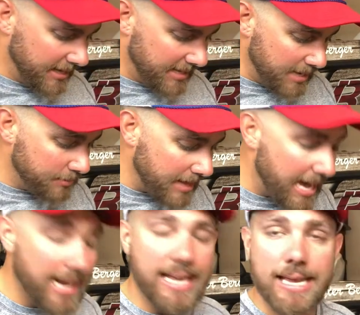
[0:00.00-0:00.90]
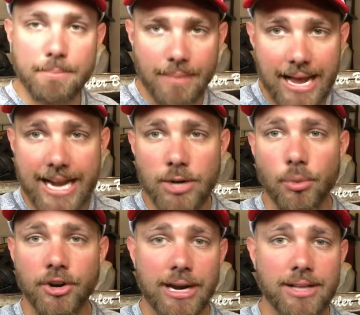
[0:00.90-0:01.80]
keep that in mind
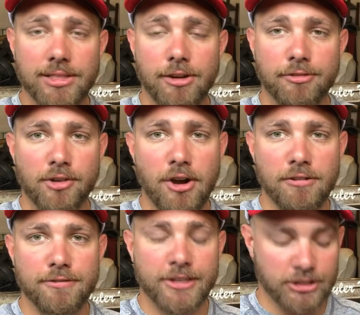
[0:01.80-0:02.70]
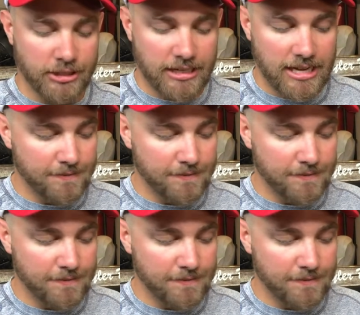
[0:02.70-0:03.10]
when you're out there frog fishing.